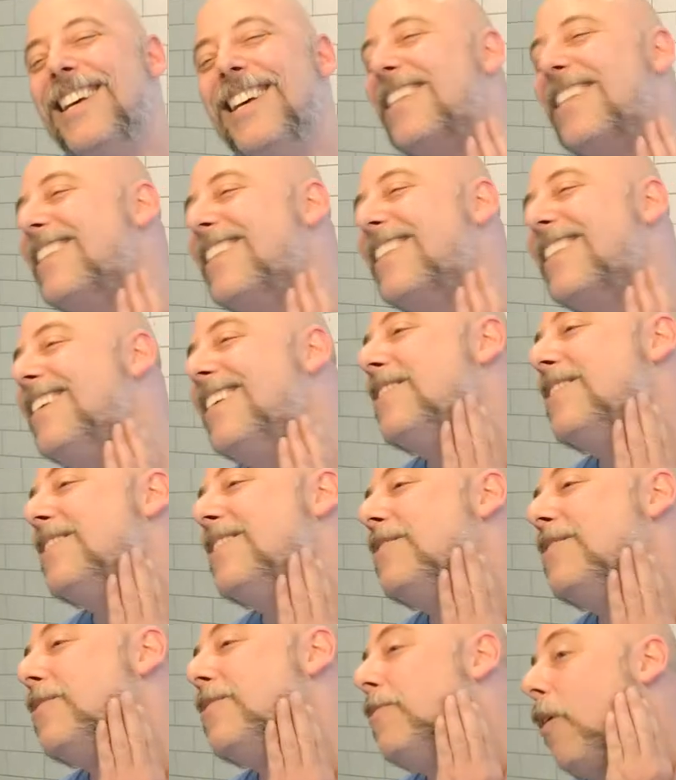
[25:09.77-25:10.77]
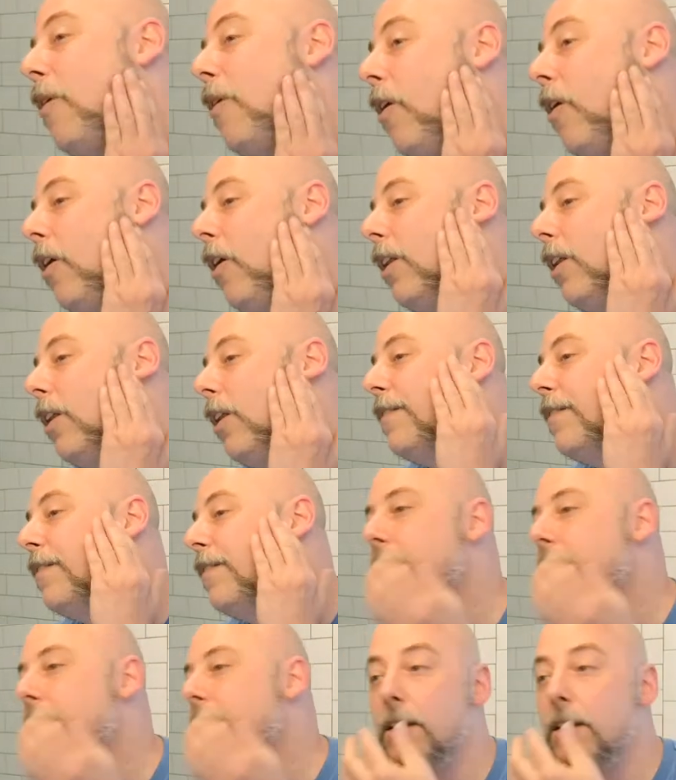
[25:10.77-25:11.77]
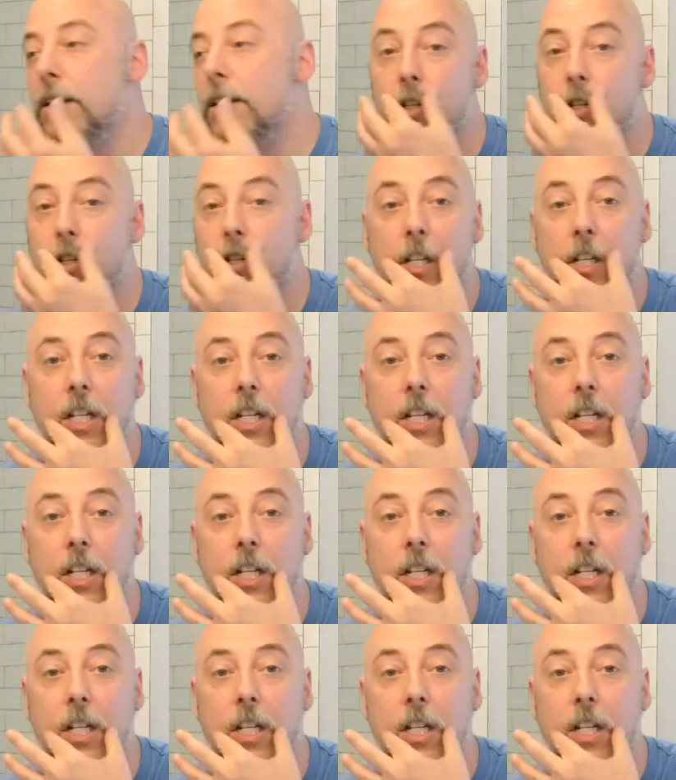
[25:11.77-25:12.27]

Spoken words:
let's do all of this and just